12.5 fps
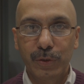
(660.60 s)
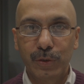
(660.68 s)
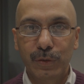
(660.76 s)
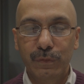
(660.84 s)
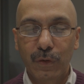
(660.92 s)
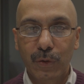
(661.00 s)

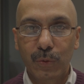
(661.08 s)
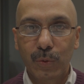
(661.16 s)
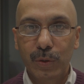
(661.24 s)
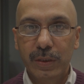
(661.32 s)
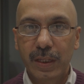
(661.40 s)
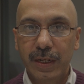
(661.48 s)
below for
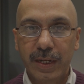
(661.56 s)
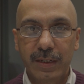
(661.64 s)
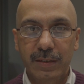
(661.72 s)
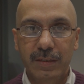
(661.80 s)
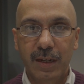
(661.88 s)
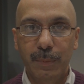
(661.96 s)
all the
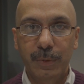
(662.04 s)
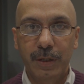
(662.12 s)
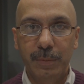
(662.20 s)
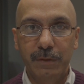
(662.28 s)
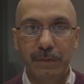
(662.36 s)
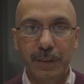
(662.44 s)
latest
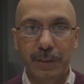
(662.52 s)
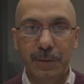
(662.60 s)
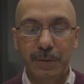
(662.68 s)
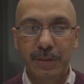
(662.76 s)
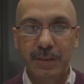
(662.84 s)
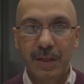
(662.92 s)
upcoming
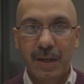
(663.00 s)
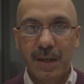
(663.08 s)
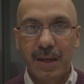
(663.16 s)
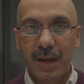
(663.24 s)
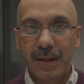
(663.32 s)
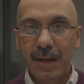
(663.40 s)
videos,
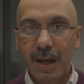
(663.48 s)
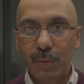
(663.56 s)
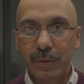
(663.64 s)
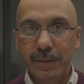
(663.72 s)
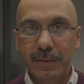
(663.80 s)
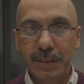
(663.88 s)
and I
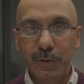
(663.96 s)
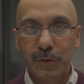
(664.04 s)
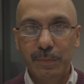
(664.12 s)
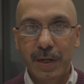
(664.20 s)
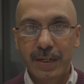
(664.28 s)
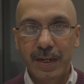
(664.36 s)
will see you
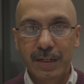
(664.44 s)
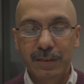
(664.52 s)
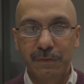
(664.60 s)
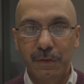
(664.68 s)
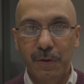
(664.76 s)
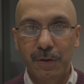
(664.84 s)
in my
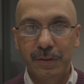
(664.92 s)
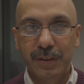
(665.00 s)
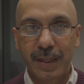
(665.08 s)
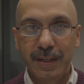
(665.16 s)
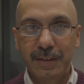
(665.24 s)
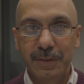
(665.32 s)
next vlog.
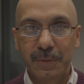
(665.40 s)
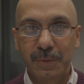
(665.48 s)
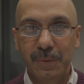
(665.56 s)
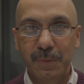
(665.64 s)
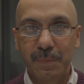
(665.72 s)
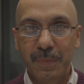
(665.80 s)
Thank you.